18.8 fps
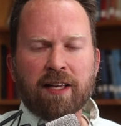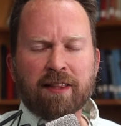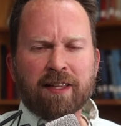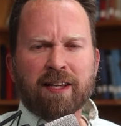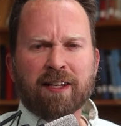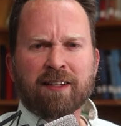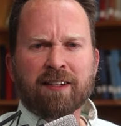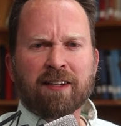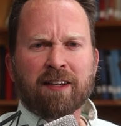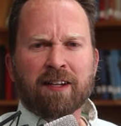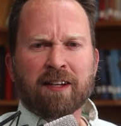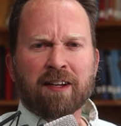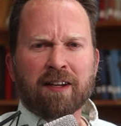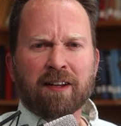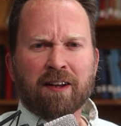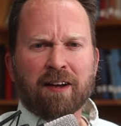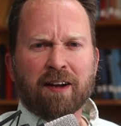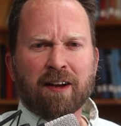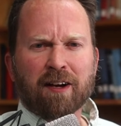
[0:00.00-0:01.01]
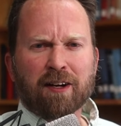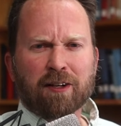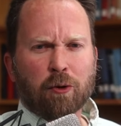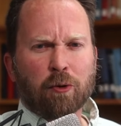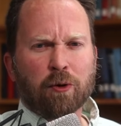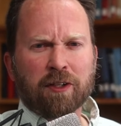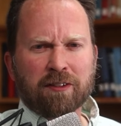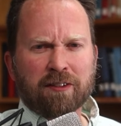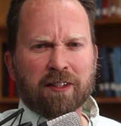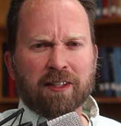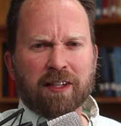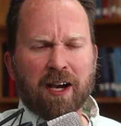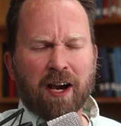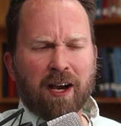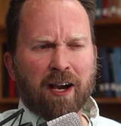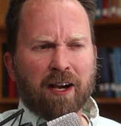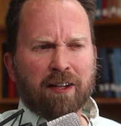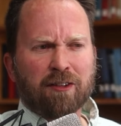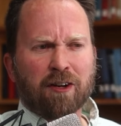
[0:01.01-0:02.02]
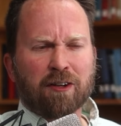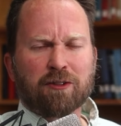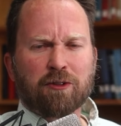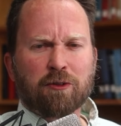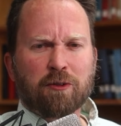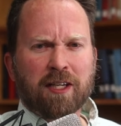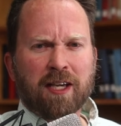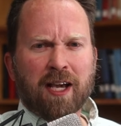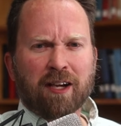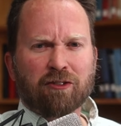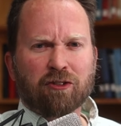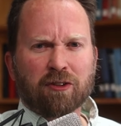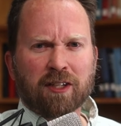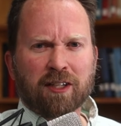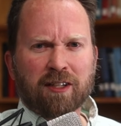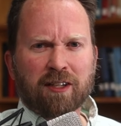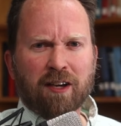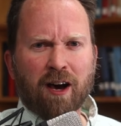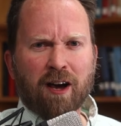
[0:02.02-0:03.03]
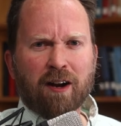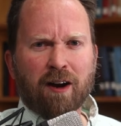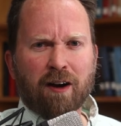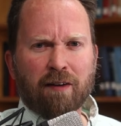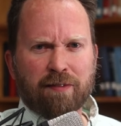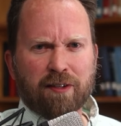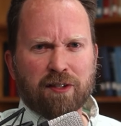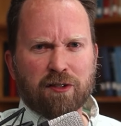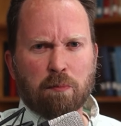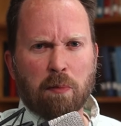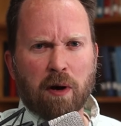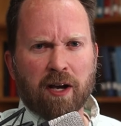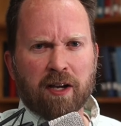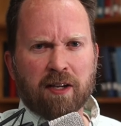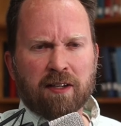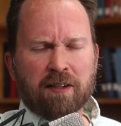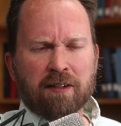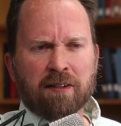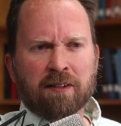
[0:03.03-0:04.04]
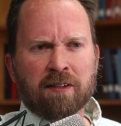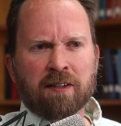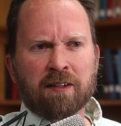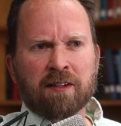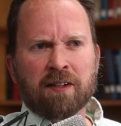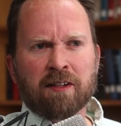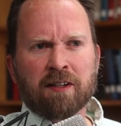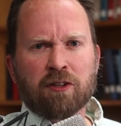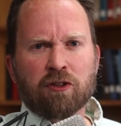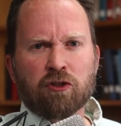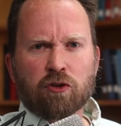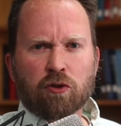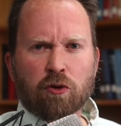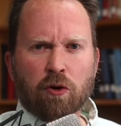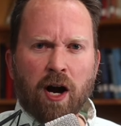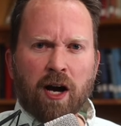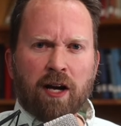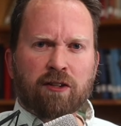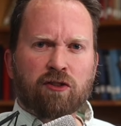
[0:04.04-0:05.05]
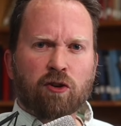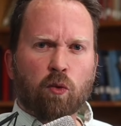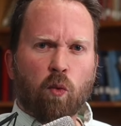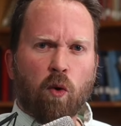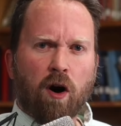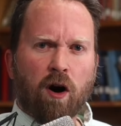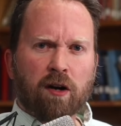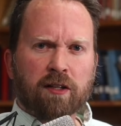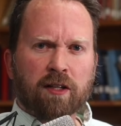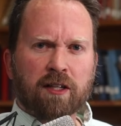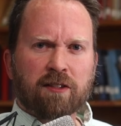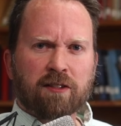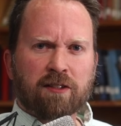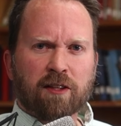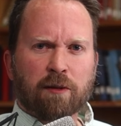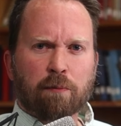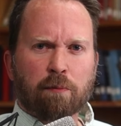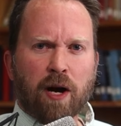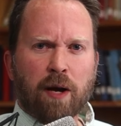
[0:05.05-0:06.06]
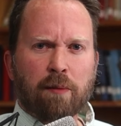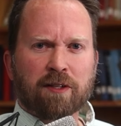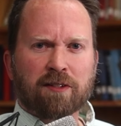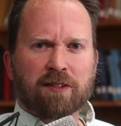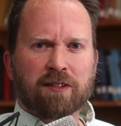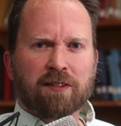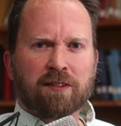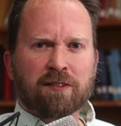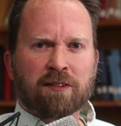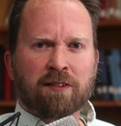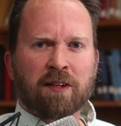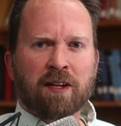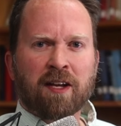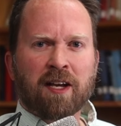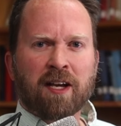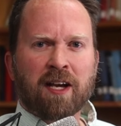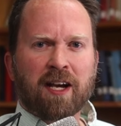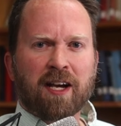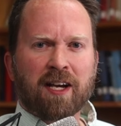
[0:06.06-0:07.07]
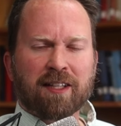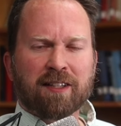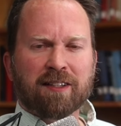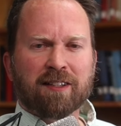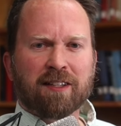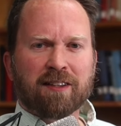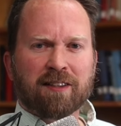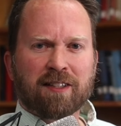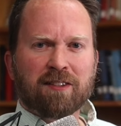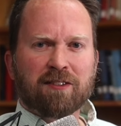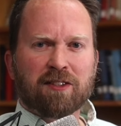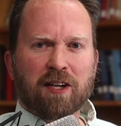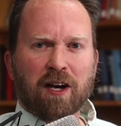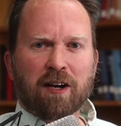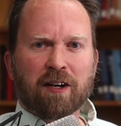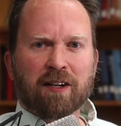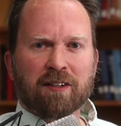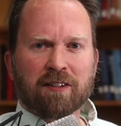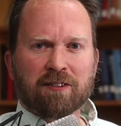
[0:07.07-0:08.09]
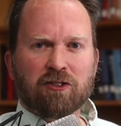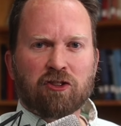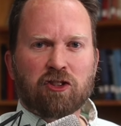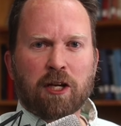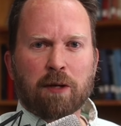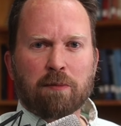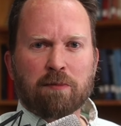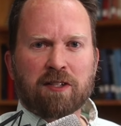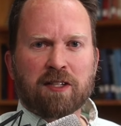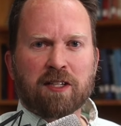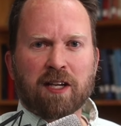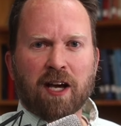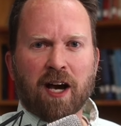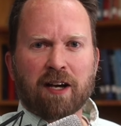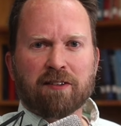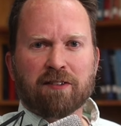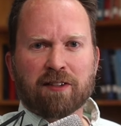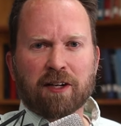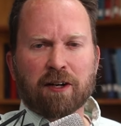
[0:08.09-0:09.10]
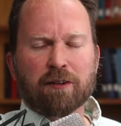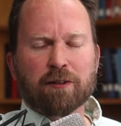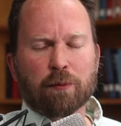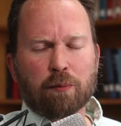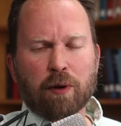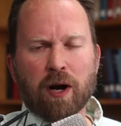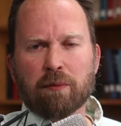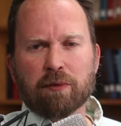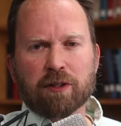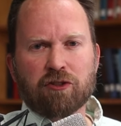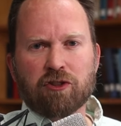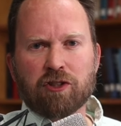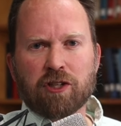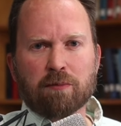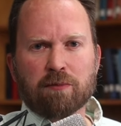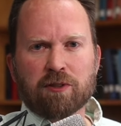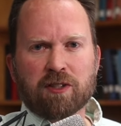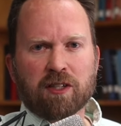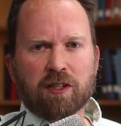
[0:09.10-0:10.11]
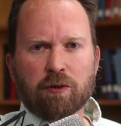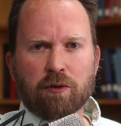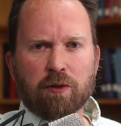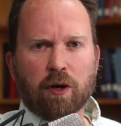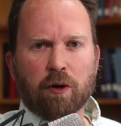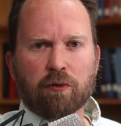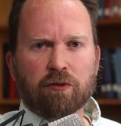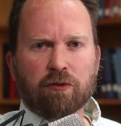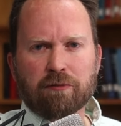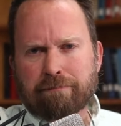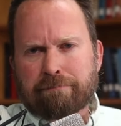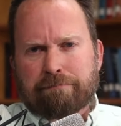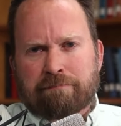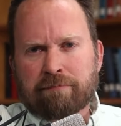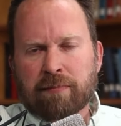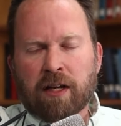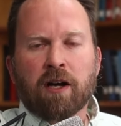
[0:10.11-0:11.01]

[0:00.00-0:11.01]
And then, according to the guy I talked to, he actually got off his bike, tried to walk into the premises, and then these young GMC guys there, they're probably GMC, who knows,